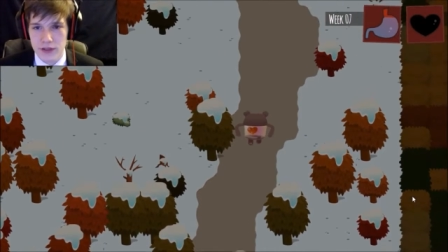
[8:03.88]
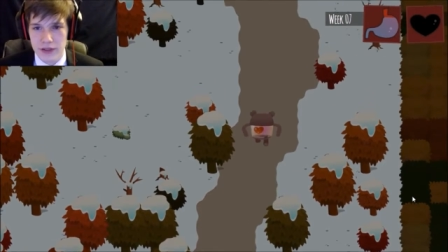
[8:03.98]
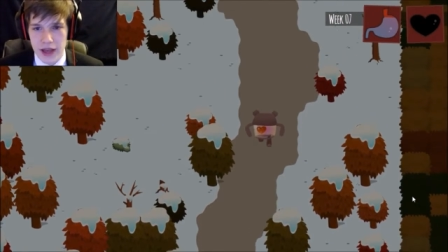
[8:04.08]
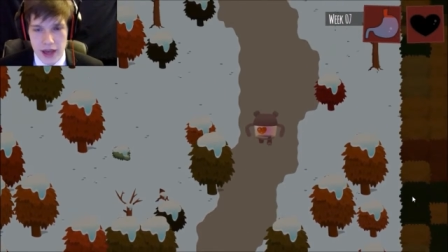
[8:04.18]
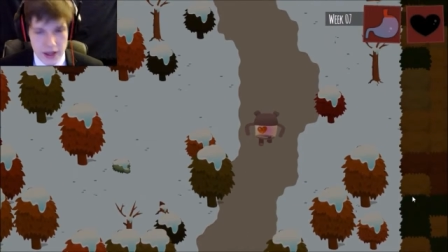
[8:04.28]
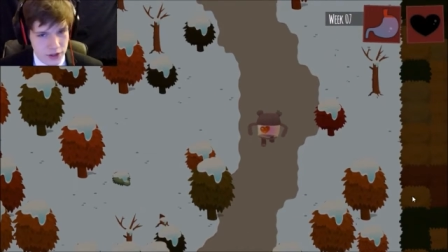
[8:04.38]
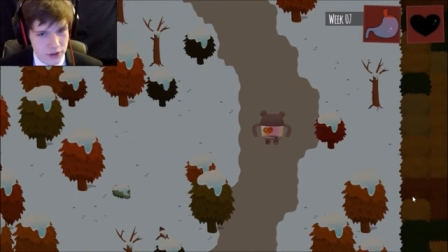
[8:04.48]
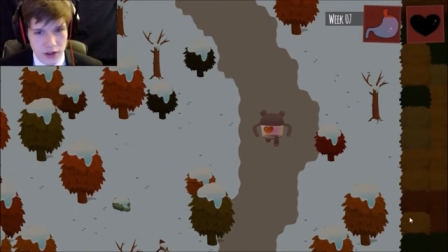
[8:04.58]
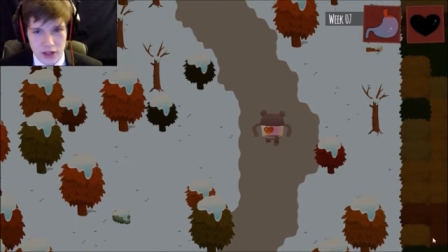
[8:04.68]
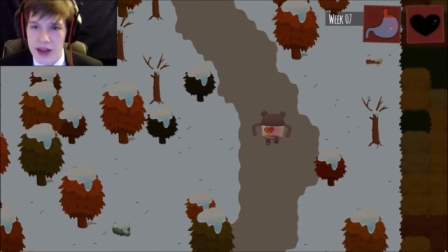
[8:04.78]
Yeah,
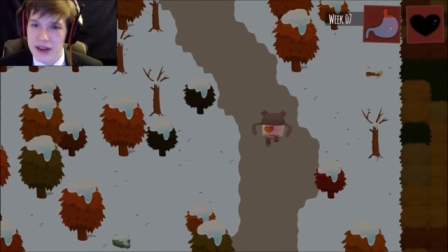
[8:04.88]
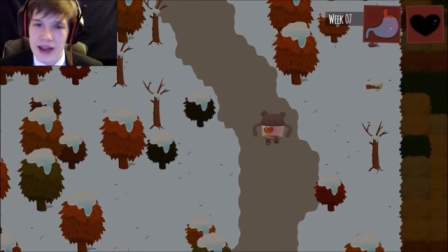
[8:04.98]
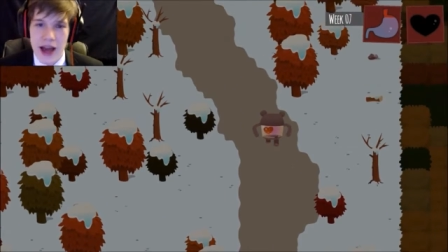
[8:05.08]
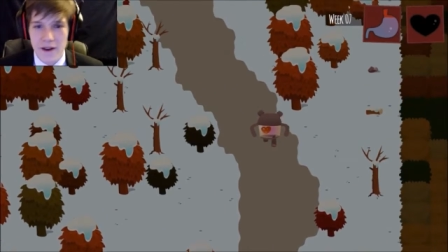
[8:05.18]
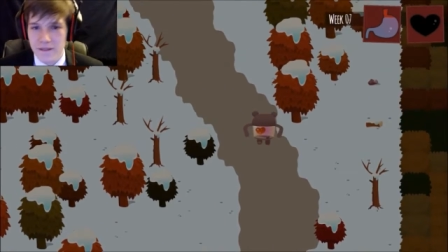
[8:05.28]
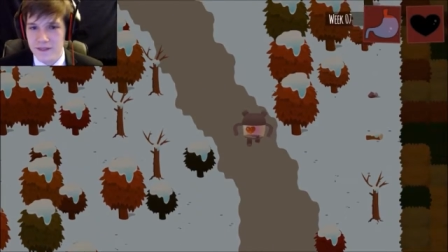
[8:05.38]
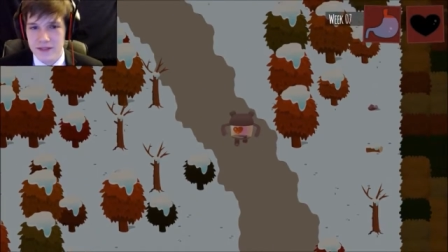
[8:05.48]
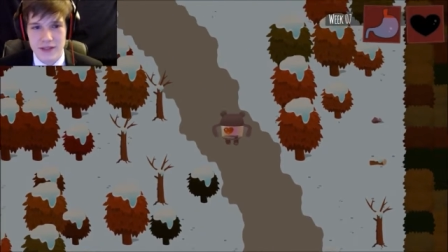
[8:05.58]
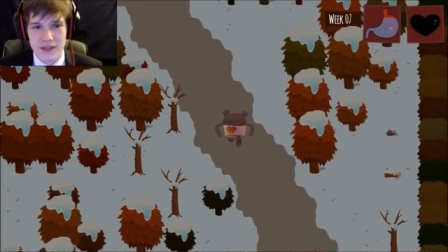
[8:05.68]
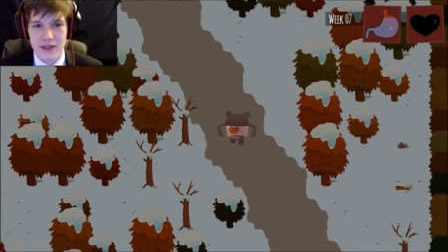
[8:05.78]
you let it out.
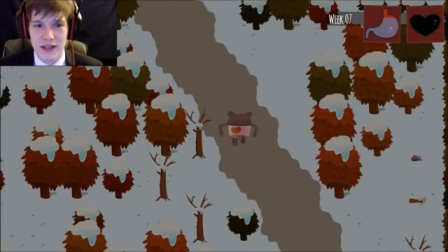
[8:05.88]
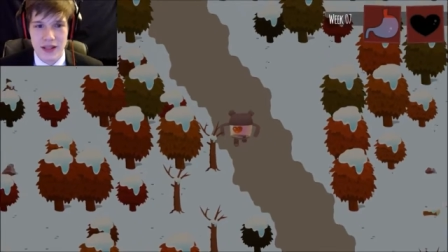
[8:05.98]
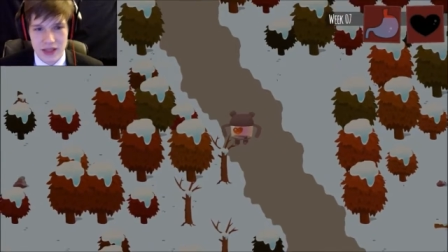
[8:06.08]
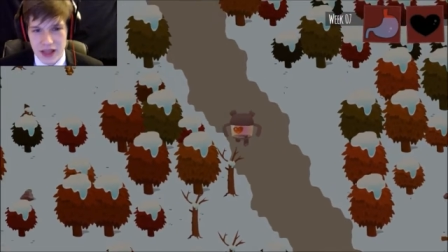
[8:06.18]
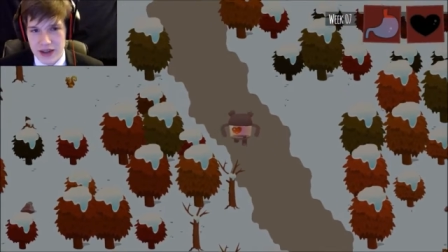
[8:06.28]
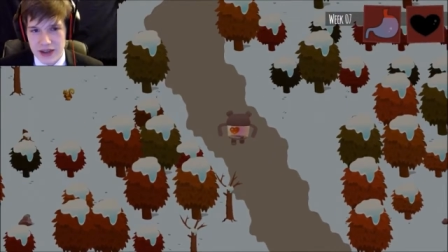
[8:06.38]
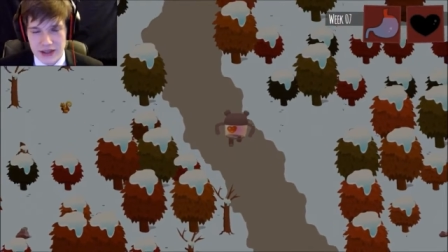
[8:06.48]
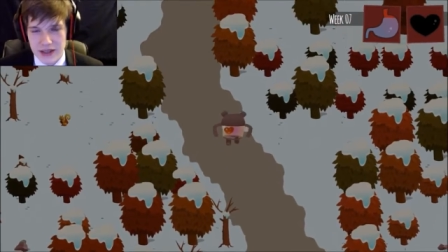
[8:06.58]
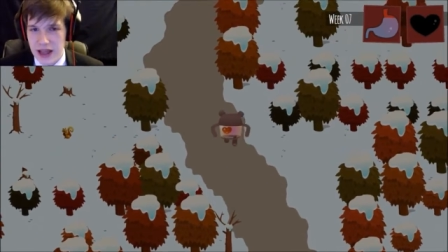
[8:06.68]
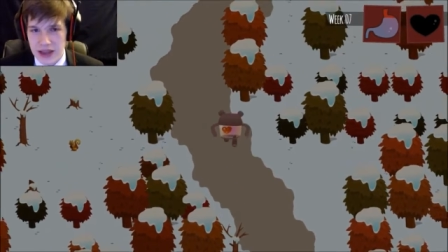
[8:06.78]
Let it,
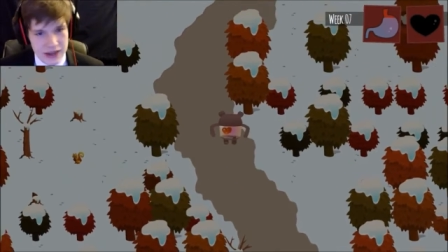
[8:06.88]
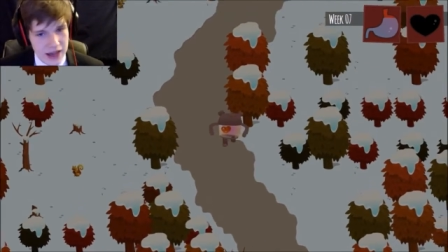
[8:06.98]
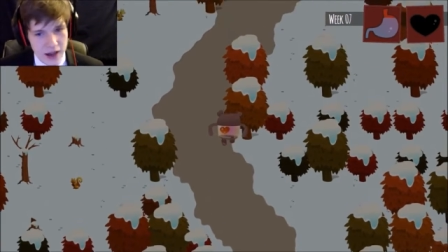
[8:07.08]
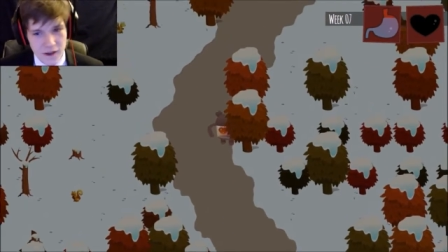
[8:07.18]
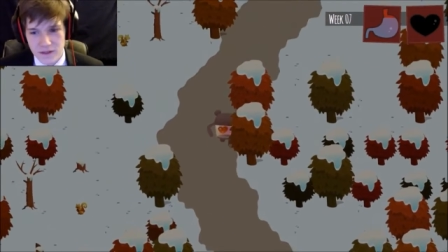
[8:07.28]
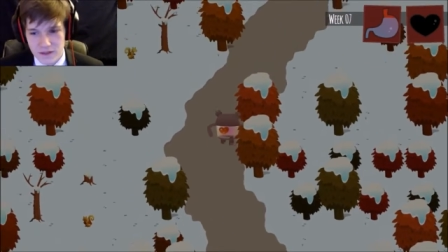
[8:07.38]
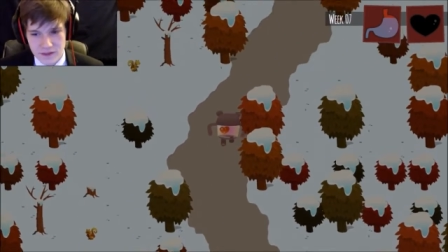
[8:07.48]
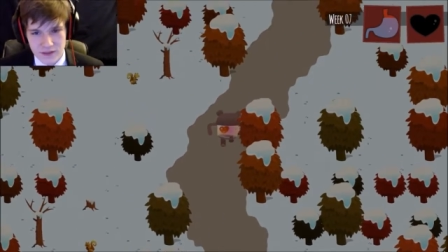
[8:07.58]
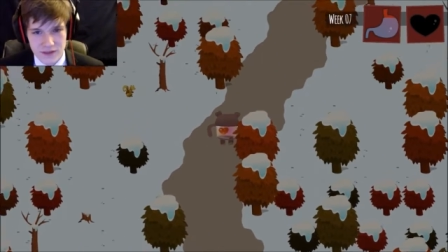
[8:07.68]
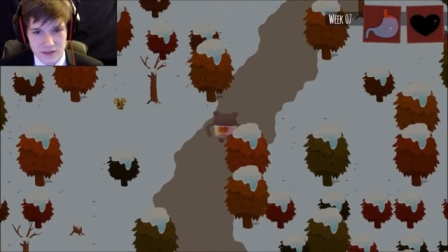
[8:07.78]
let it out.
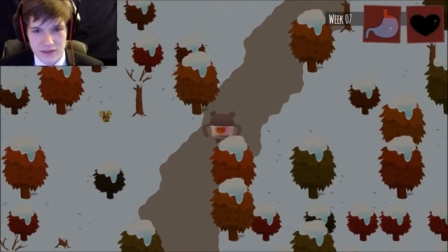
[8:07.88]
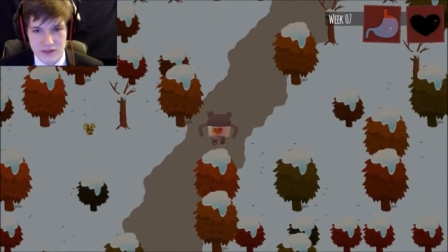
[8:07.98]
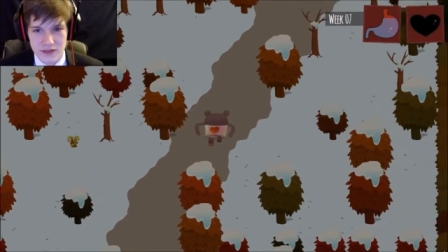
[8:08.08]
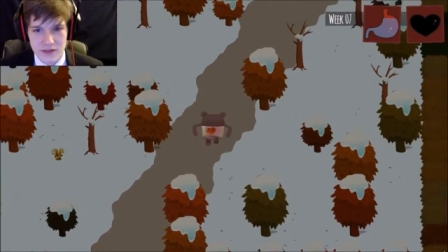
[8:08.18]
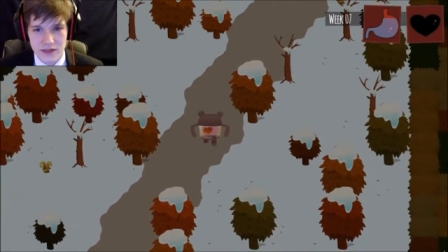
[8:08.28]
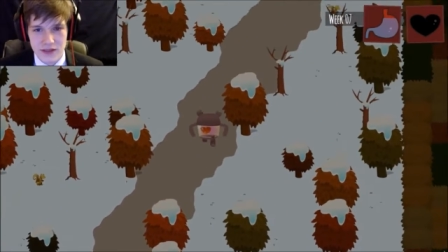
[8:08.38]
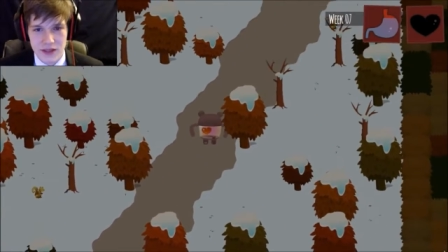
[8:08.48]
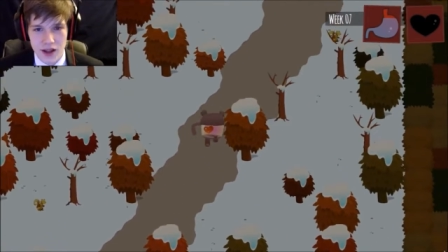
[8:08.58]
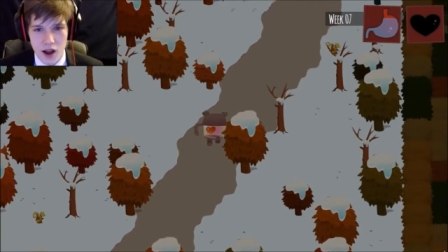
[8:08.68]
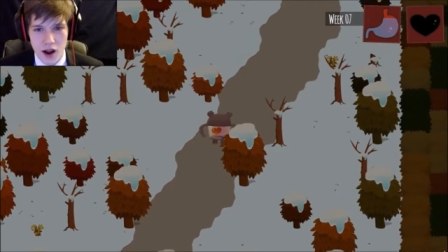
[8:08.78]

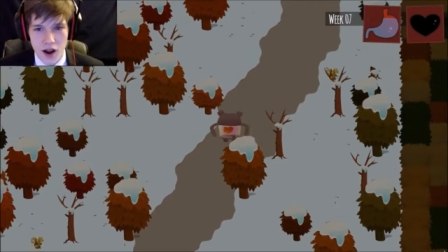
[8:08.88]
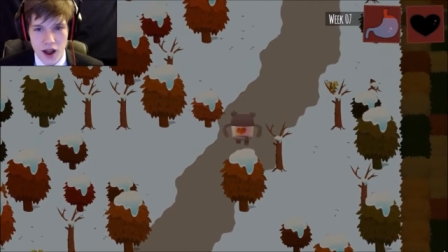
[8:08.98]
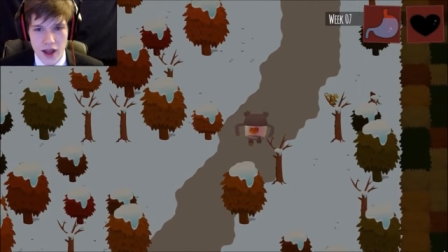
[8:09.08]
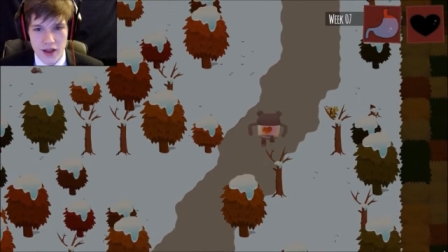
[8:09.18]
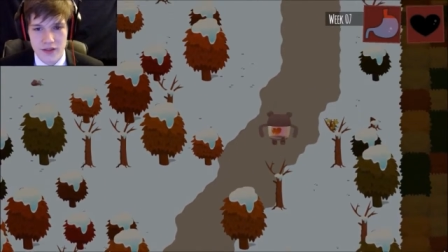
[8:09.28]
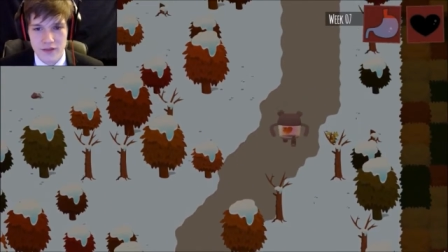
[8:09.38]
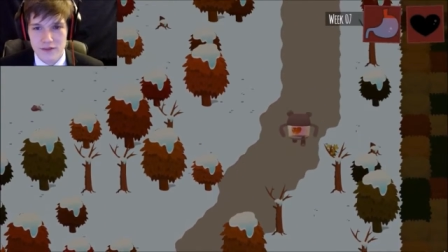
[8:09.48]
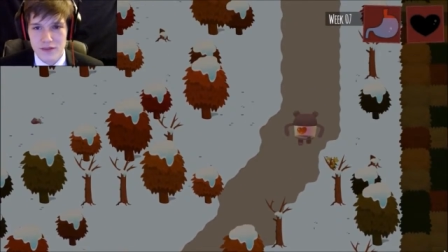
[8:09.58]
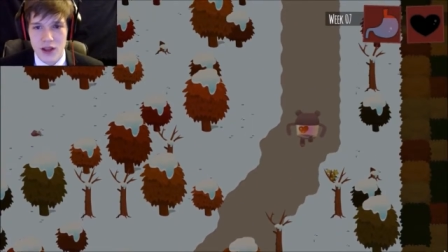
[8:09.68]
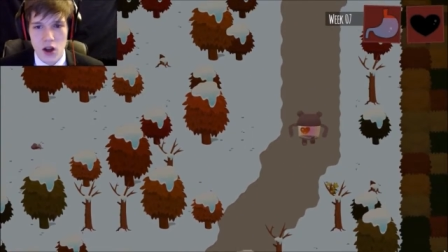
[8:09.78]
Alright.
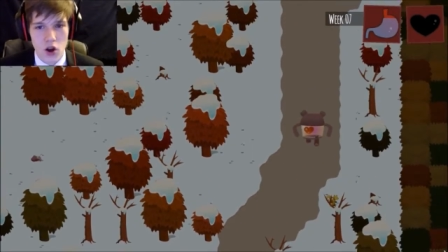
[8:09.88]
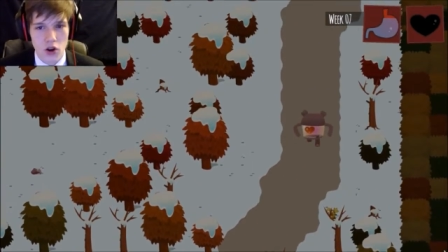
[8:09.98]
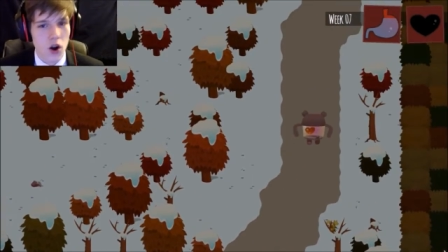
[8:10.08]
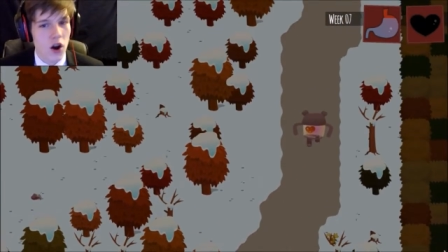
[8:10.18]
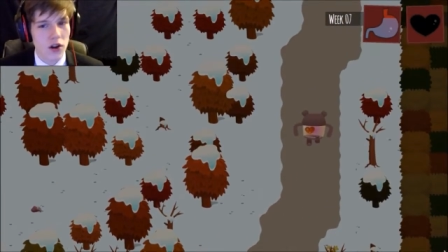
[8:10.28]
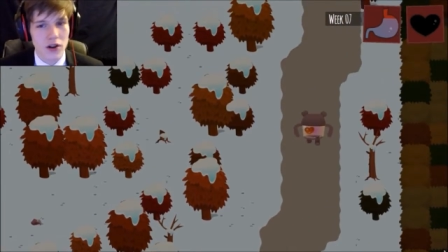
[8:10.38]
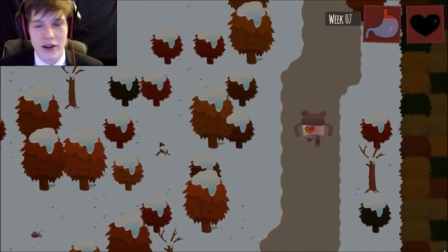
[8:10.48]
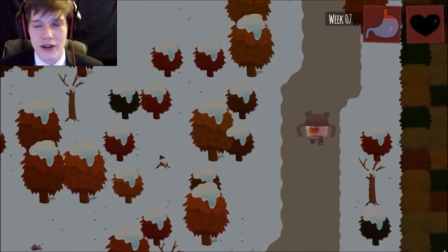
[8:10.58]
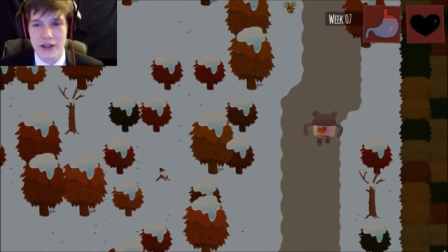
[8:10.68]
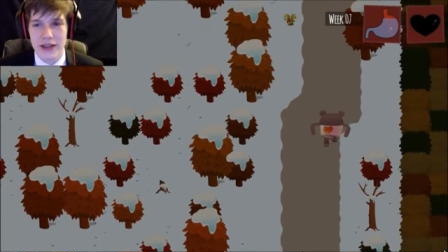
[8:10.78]
Oh, oh,
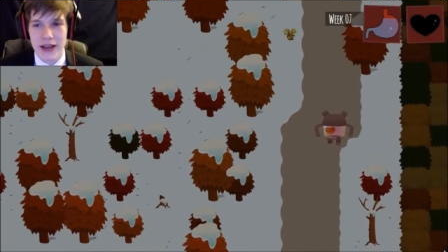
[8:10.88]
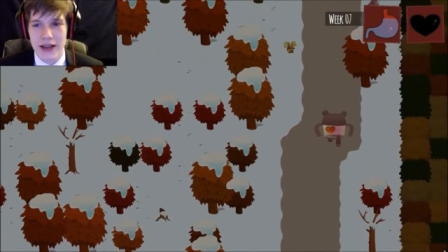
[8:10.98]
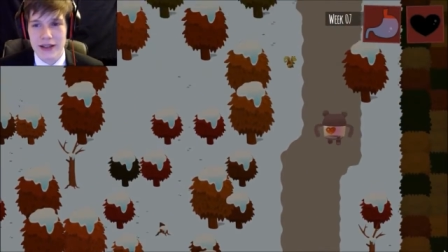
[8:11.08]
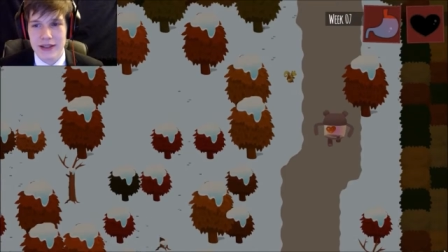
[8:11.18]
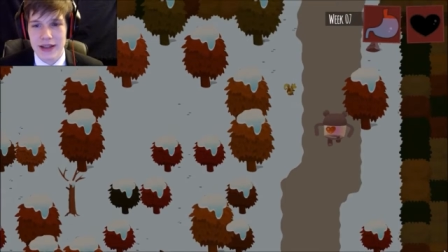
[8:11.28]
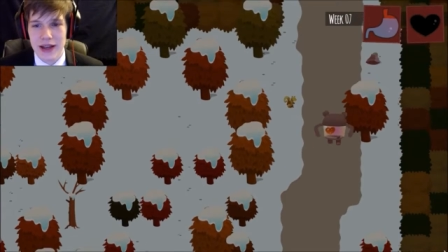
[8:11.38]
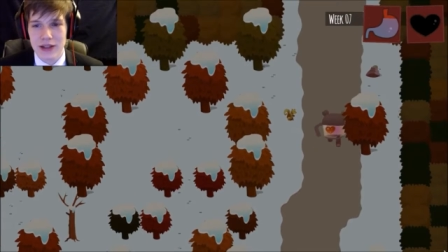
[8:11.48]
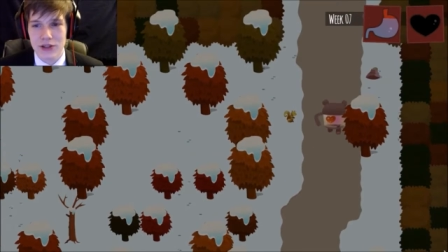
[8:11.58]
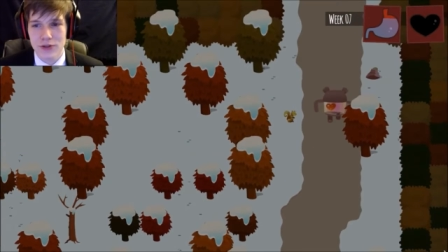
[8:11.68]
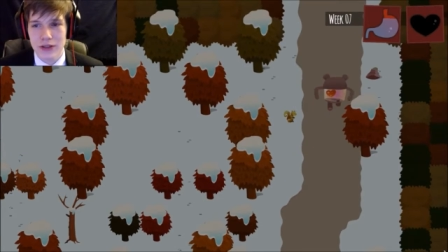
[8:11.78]
uh, yeah, yeah,
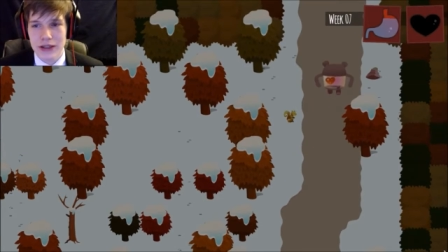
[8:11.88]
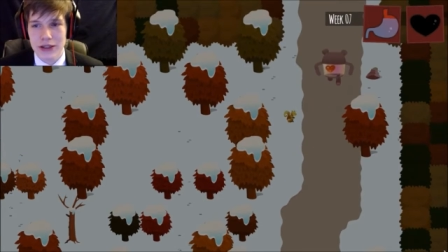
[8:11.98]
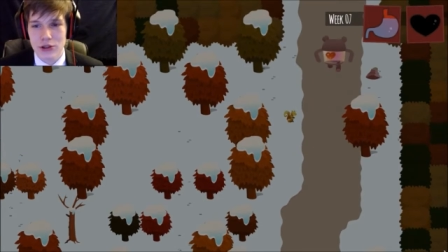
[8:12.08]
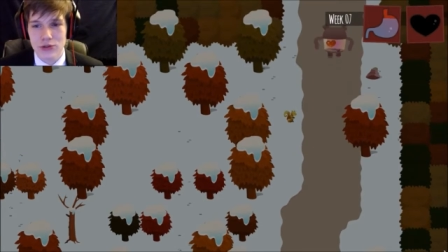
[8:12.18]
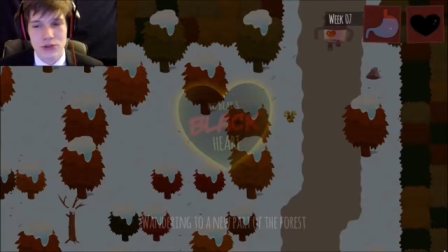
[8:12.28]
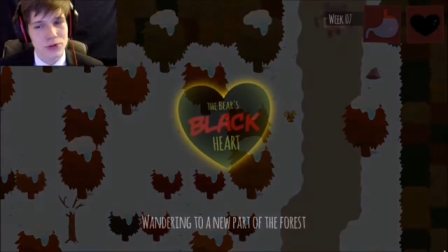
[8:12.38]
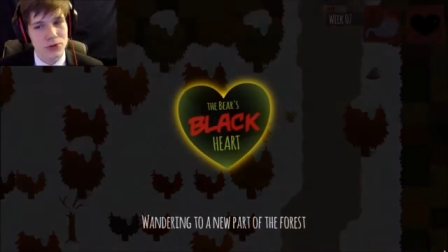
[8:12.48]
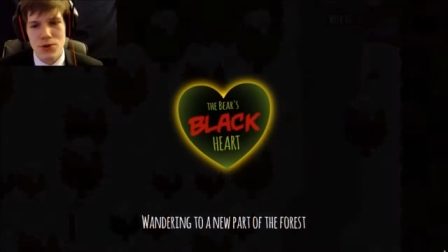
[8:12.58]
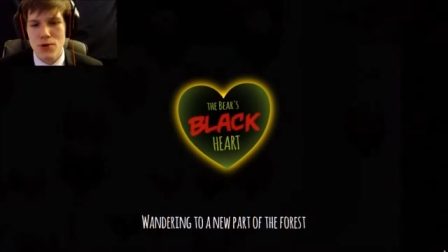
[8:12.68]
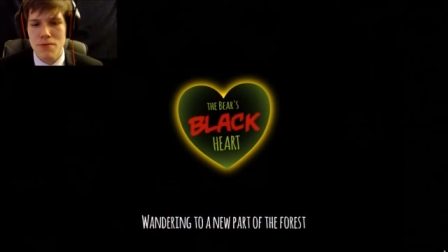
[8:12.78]
you, uh, you, you do you,